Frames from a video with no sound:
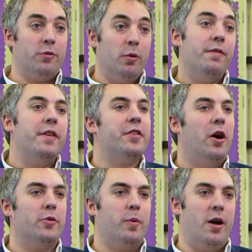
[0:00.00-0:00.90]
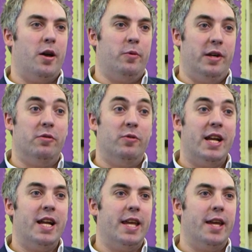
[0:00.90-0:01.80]
all of this hard work, we're in a
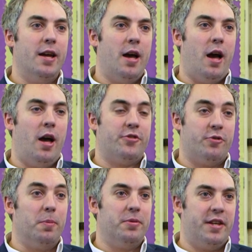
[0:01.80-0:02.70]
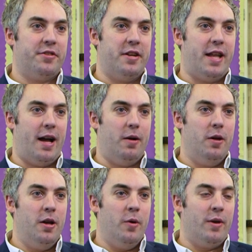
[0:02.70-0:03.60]
really strong position now.
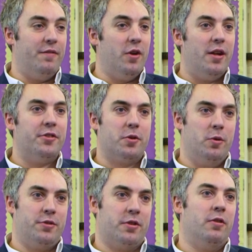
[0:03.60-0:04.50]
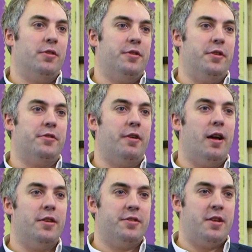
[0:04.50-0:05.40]
We have 9 schools across the
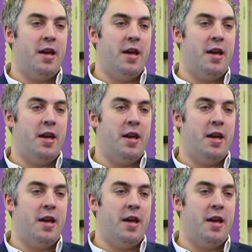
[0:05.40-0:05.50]
trust.